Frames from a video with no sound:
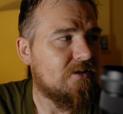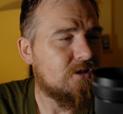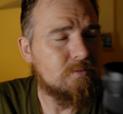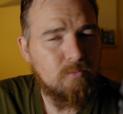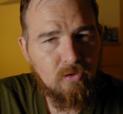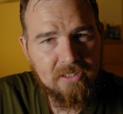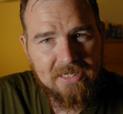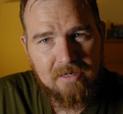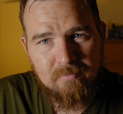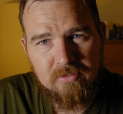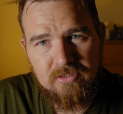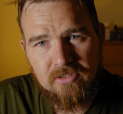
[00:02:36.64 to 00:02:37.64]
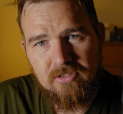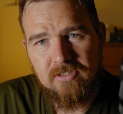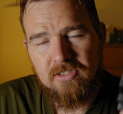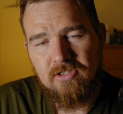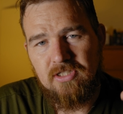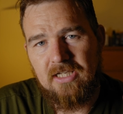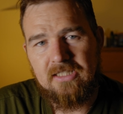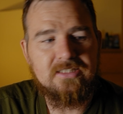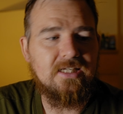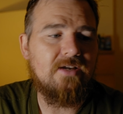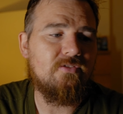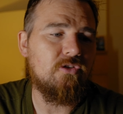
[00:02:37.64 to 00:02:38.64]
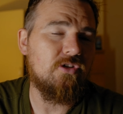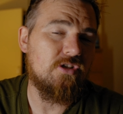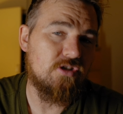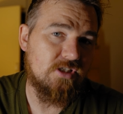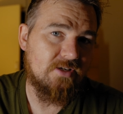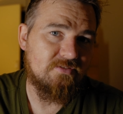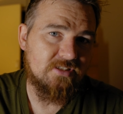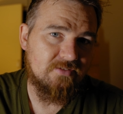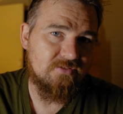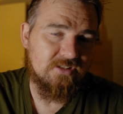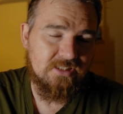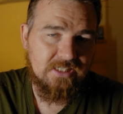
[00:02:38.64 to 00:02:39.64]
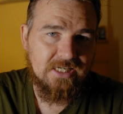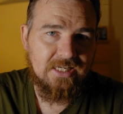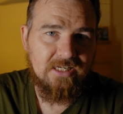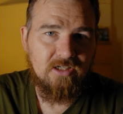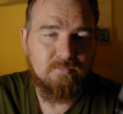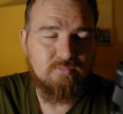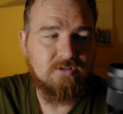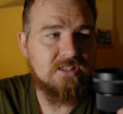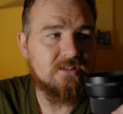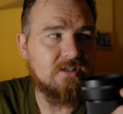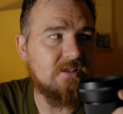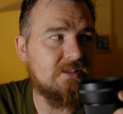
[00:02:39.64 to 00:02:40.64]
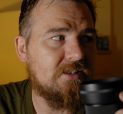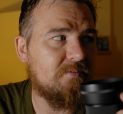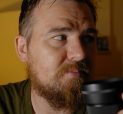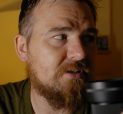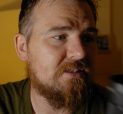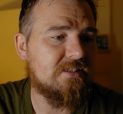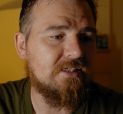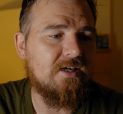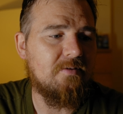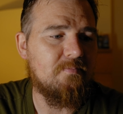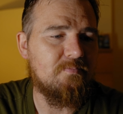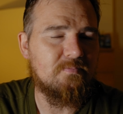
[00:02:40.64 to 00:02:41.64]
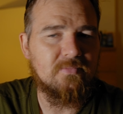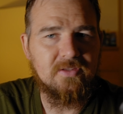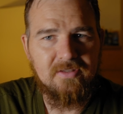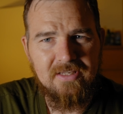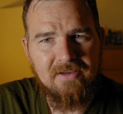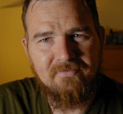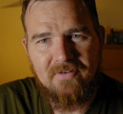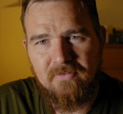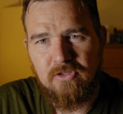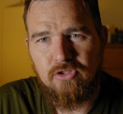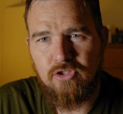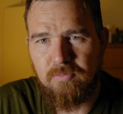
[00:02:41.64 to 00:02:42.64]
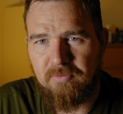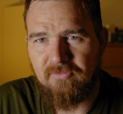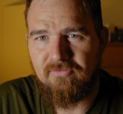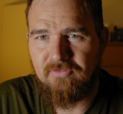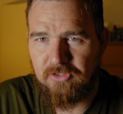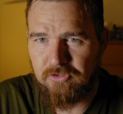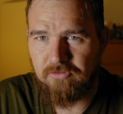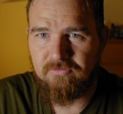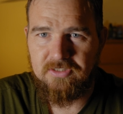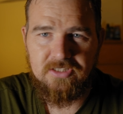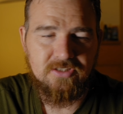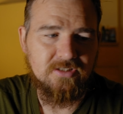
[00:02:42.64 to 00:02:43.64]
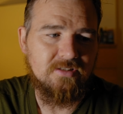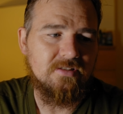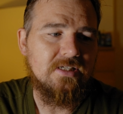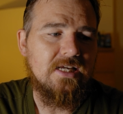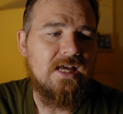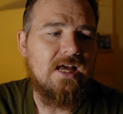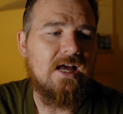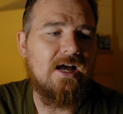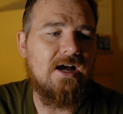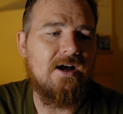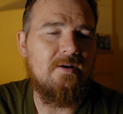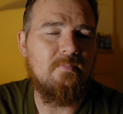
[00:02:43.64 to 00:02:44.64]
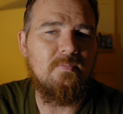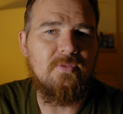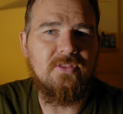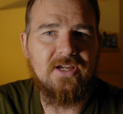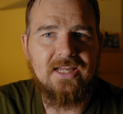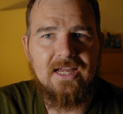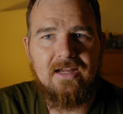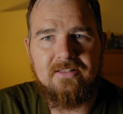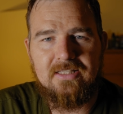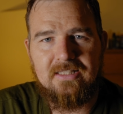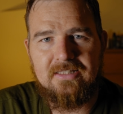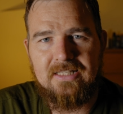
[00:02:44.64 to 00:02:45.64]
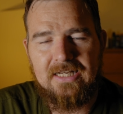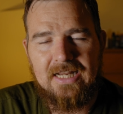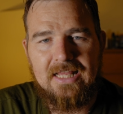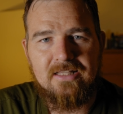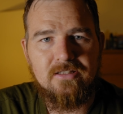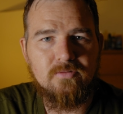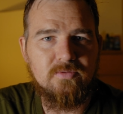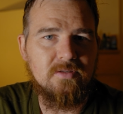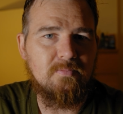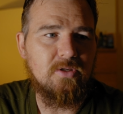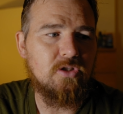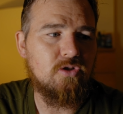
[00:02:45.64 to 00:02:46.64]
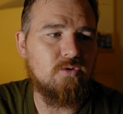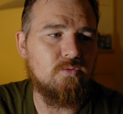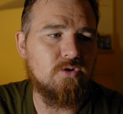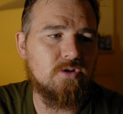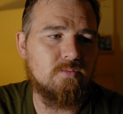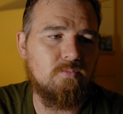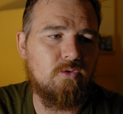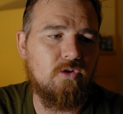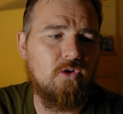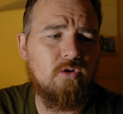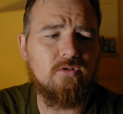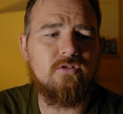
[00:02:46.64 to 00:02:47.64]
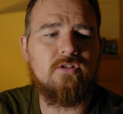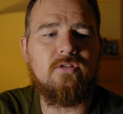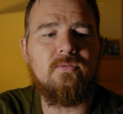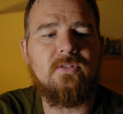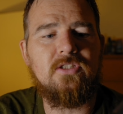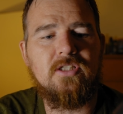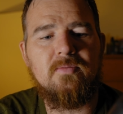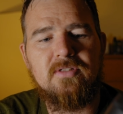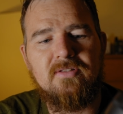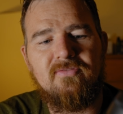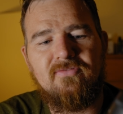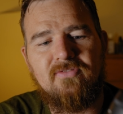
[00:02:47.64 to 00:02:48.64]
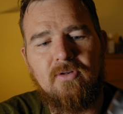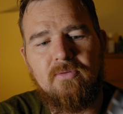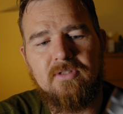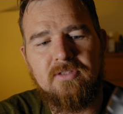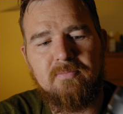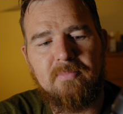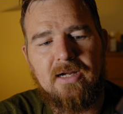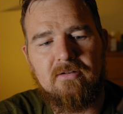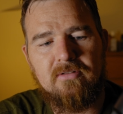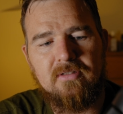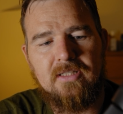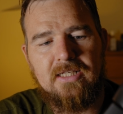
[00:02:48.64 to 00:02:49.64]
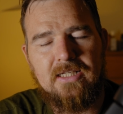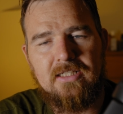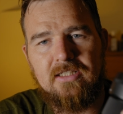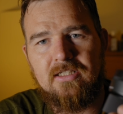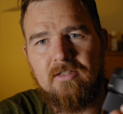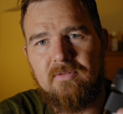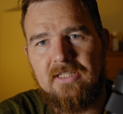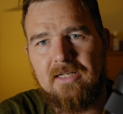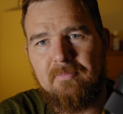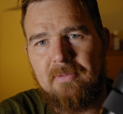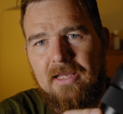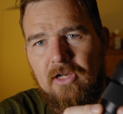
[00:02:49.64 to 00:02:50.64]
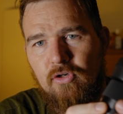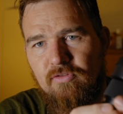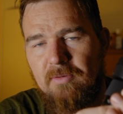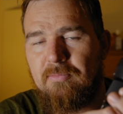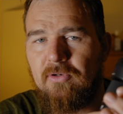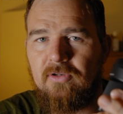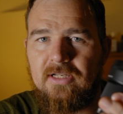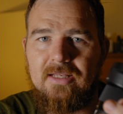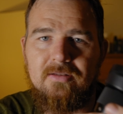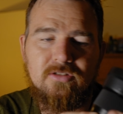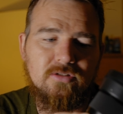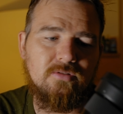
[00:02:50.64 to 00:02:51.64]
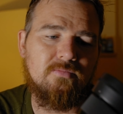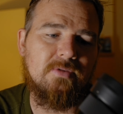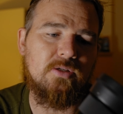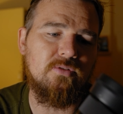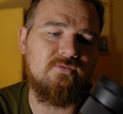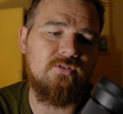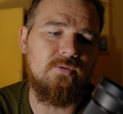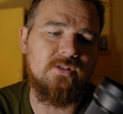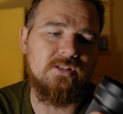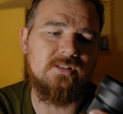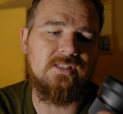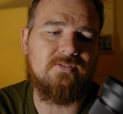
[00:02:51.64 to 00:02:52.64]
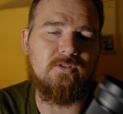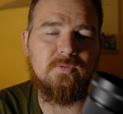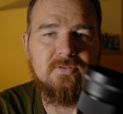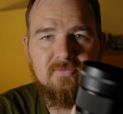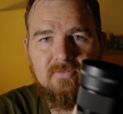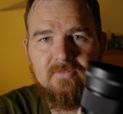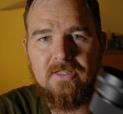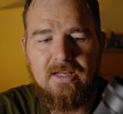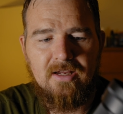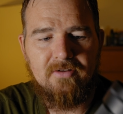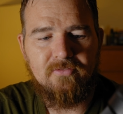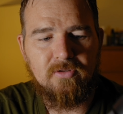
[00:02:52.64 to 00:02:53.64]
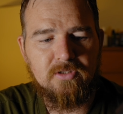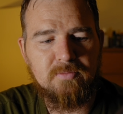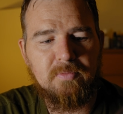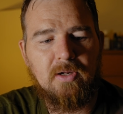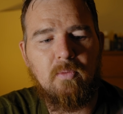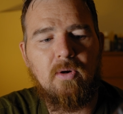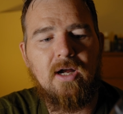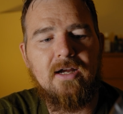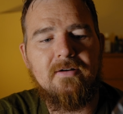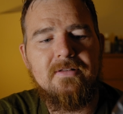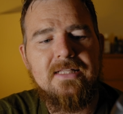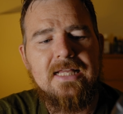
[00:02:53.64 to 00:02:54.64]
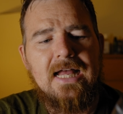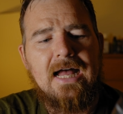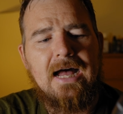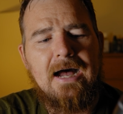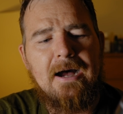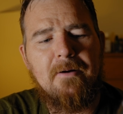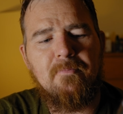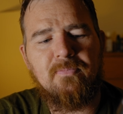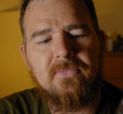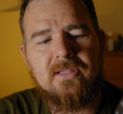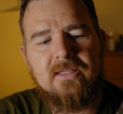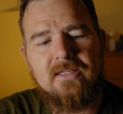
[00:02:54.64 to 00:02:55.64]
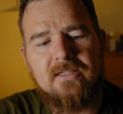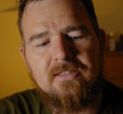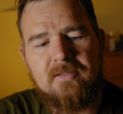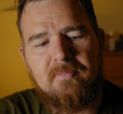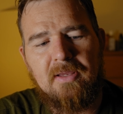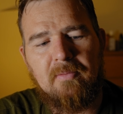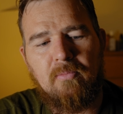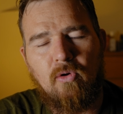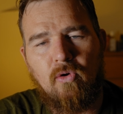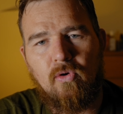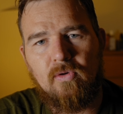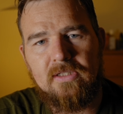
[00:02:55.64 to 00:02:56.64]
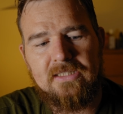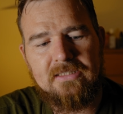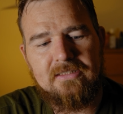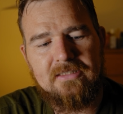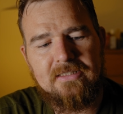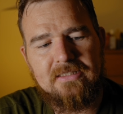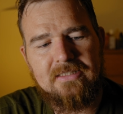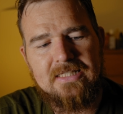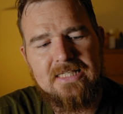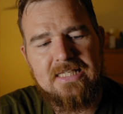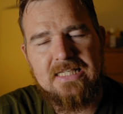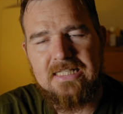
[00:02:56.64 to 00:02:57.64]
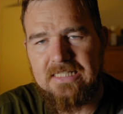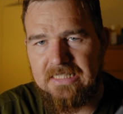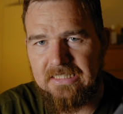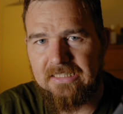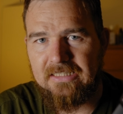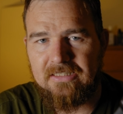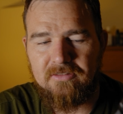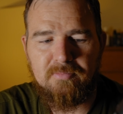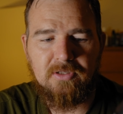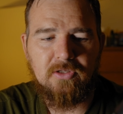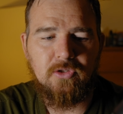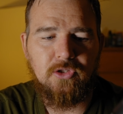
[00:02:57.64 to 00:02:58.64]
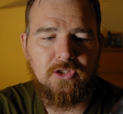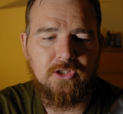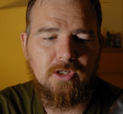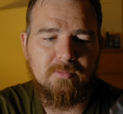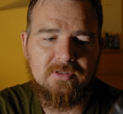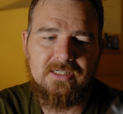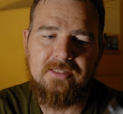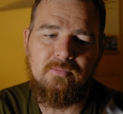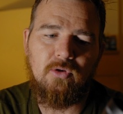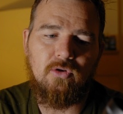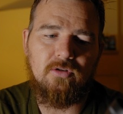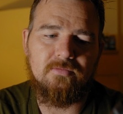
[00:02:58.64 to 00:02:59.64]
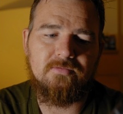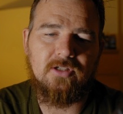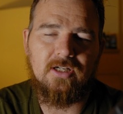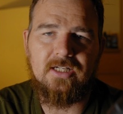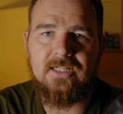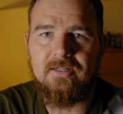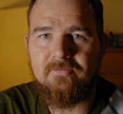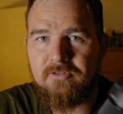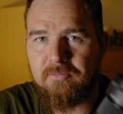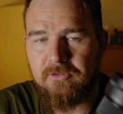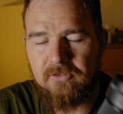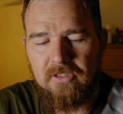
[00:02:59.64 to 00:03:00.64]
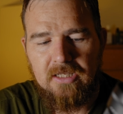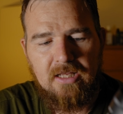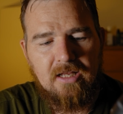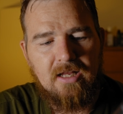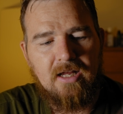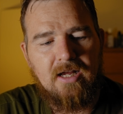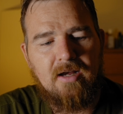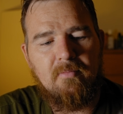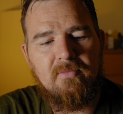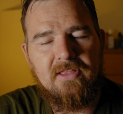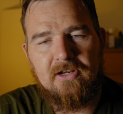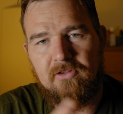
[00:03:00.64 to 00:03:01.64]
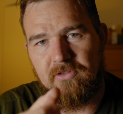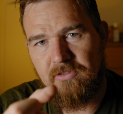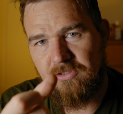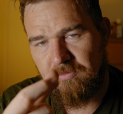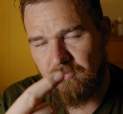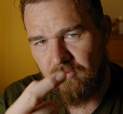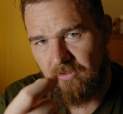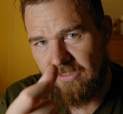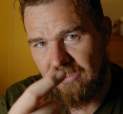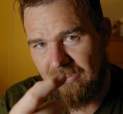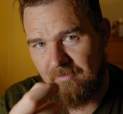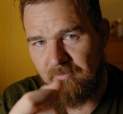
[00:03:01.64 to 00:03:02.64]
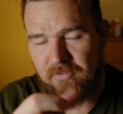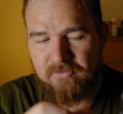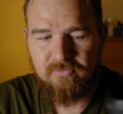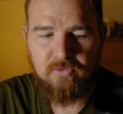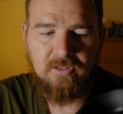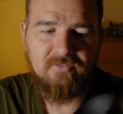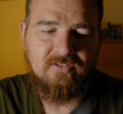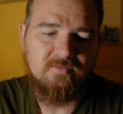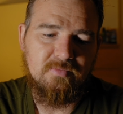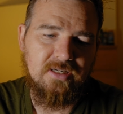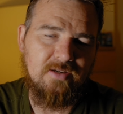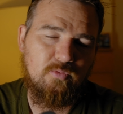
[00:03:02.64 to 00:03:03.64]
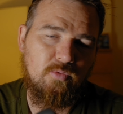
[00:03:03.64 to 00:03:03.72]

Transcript: Smaller cameras such as the GX7 or the GF7, yeah, it looked pretty tidy, but yeah, very superficial reason. The lens was a bit too small. Also, in terms of the focus barrel there, you know, you get a better grip on it. So manual focus, even though it was focused by wire, is a bit more easier, a bit ergonomically more kind of comfortable than on the smaller Olympus 45mm